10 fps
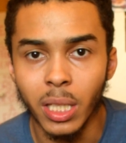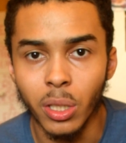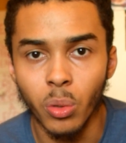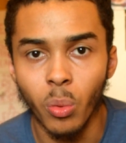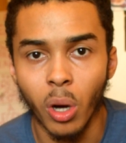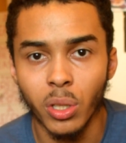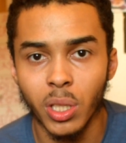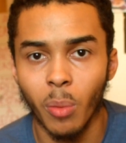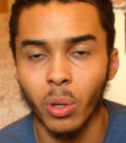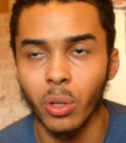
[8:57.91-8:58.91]
you are
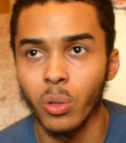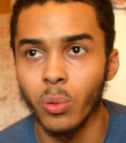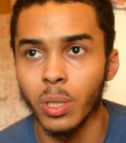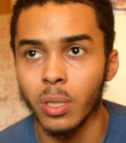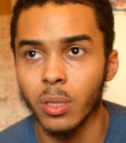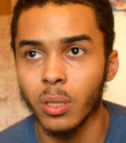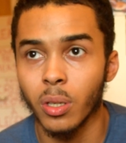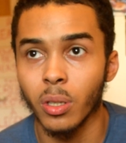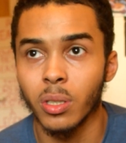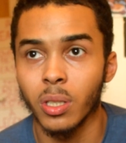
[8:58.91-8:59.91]
someone who is
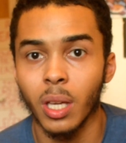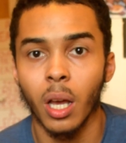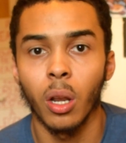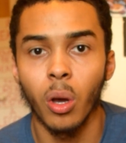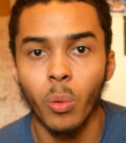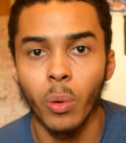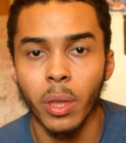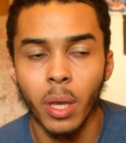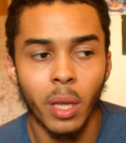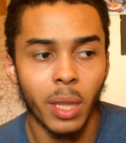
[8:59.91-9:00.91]
good to get along with,